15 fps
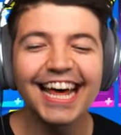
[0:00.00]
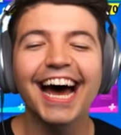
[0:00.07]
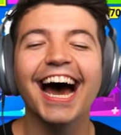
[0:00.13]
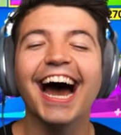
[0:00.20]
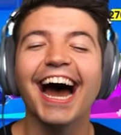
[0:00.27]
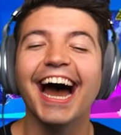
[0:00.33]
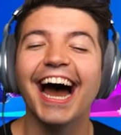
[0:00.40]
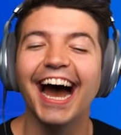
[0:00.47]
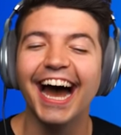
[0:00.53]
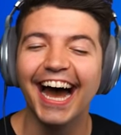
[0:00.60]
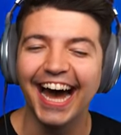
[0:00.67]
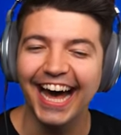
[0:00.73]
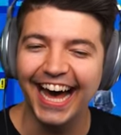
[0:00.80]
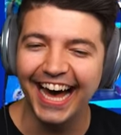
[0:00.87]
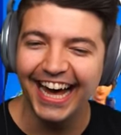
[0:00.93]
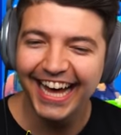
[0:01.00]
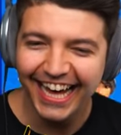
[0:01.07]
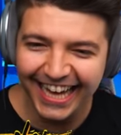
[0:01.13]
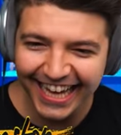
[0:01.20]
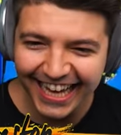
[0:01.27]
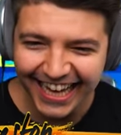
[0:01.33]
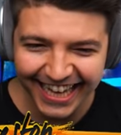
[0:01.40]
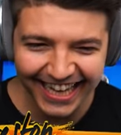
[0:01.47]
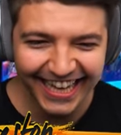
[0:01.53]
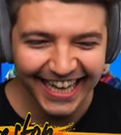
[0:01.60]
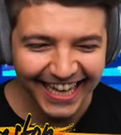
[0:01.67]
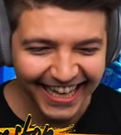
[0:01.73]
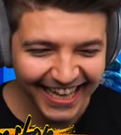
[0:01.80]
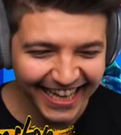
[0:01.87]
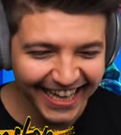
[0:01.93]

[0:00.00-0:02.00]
[no speech]